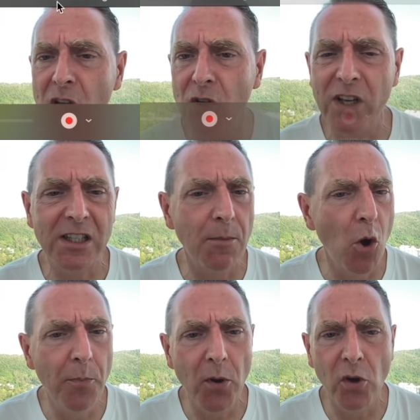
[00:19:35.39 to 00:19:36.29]
you know, get some
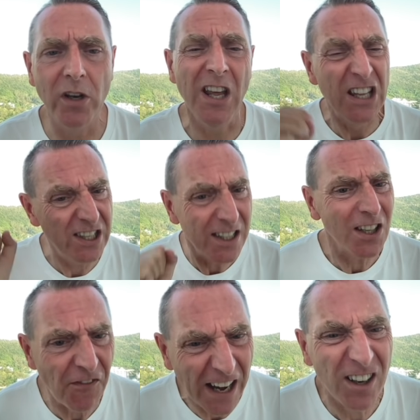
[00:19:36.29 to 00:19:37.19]
opioid in. This is a
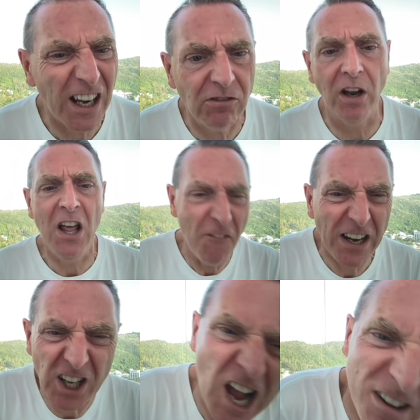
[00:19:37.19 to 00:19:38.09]
final counter.
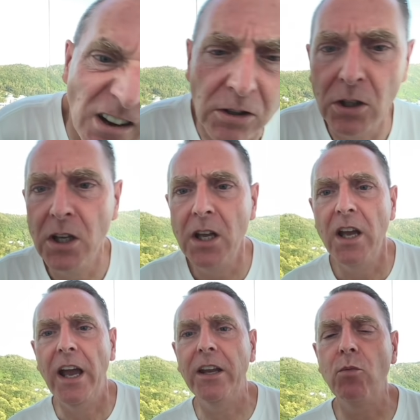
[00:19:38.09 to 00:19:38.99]

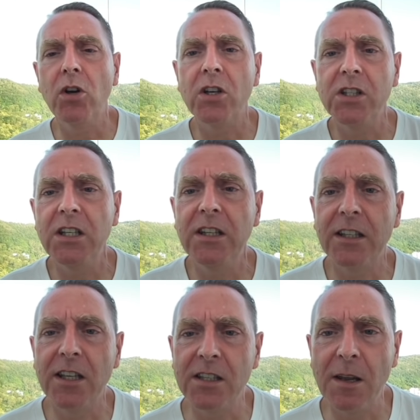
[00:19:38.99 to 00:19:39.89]
And we're going to see that
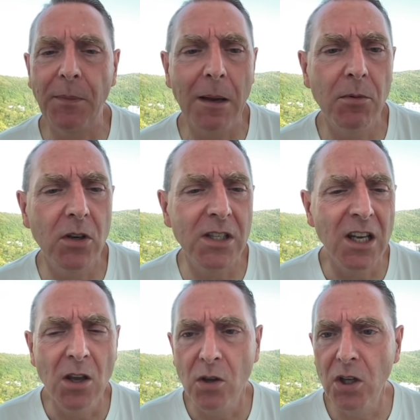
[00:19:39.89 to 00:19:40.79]
September is,
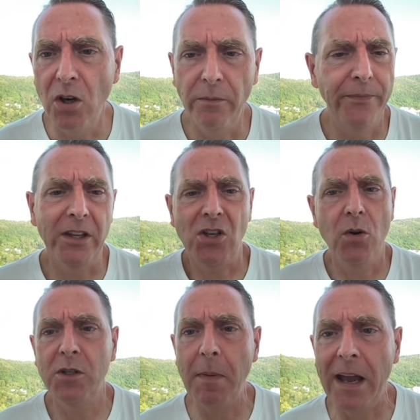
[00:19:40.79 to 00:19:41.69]
you know, it's
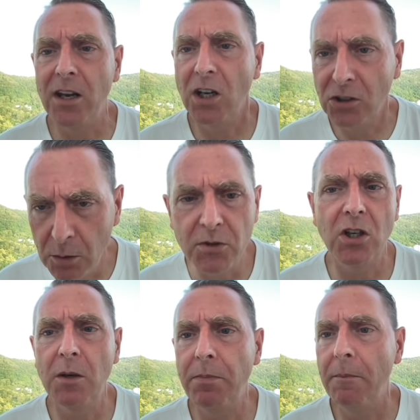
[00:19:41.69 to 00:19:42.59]
always bad. October is
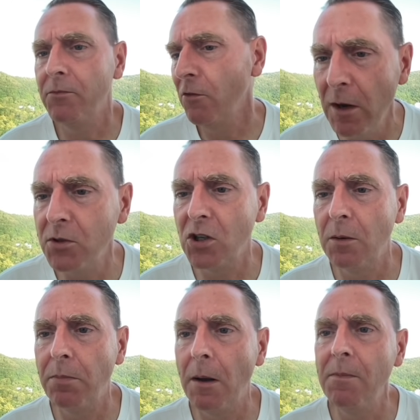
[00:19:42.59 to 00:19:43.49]
going to pump, November is going
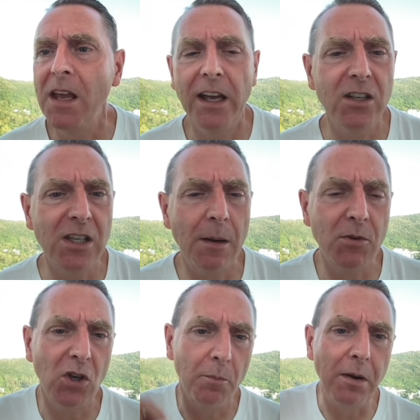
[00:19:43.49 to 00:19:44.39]
to pump, and December is
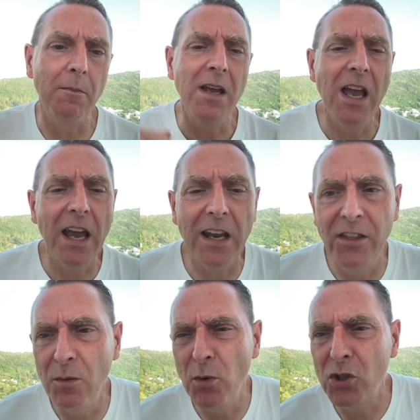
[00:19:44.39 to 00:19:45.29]
going to pump. And I
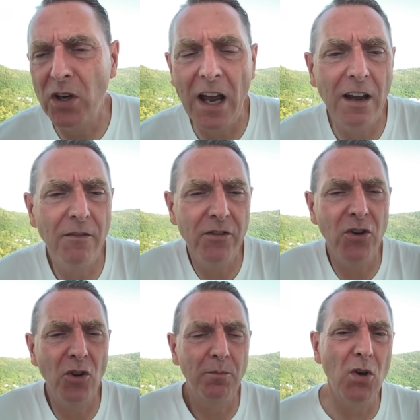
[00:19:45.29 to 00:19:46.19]
think we should have, you know,
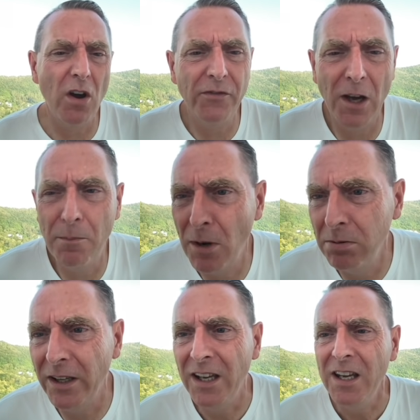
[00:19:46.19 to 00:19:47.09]
the blow off top
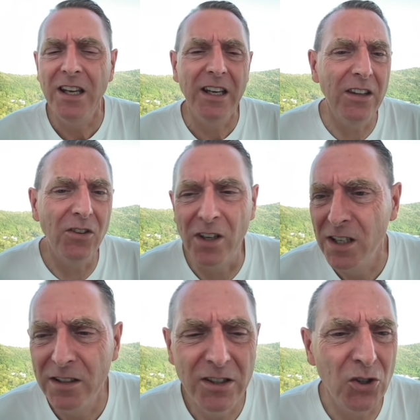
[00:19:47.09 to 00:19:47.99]
probably either,
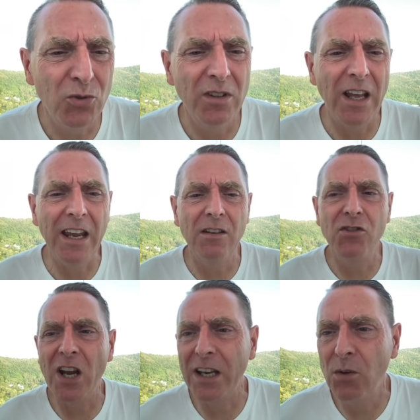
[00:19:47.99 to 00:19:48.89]
you know, end of
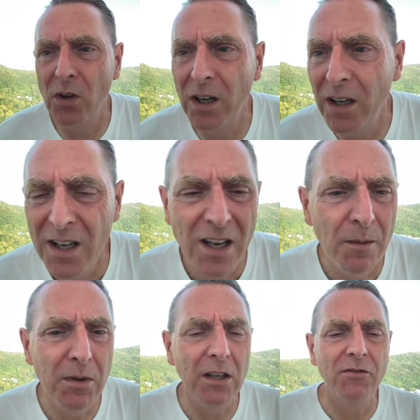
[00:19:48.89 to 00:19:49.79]
January,
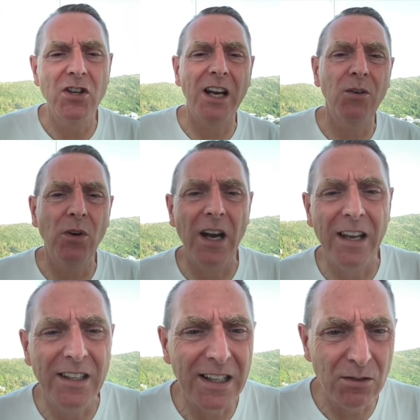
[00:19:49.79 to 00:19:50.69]
middle of January. I
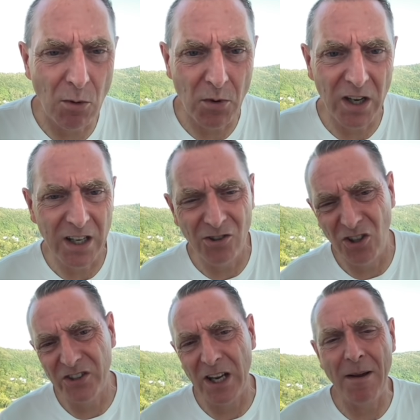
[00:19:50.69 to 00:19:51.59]
think that's when we're going to hit our
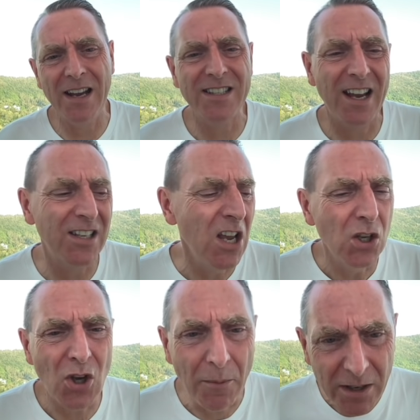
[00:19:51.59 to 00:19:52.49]
all-time highs, guys.
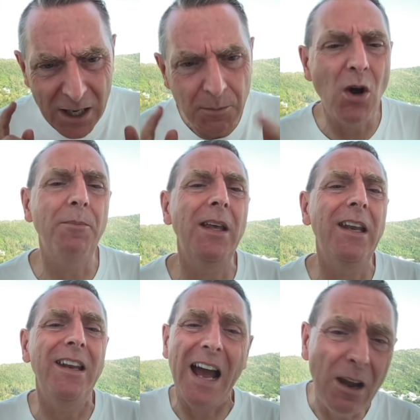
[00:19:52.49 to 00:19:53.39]
So I'm going to keep you
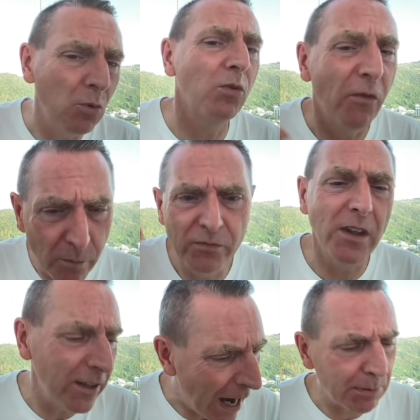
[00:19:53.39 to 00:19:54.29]
updated. I will
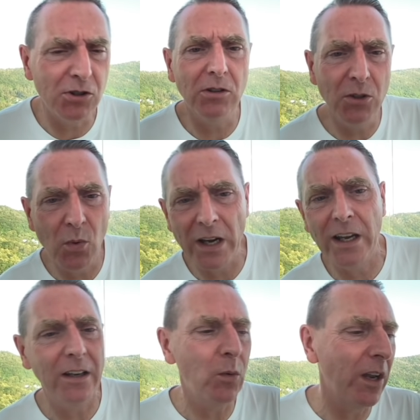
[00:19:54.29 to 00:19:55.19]
absolutely, when
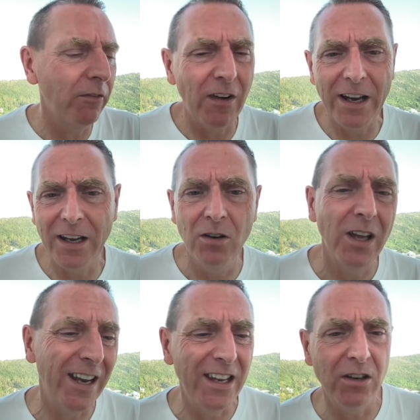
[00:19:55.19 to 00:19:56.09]
I find out
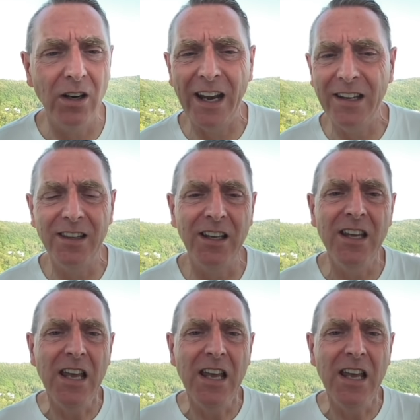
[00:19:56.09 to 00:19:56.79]
and hear anything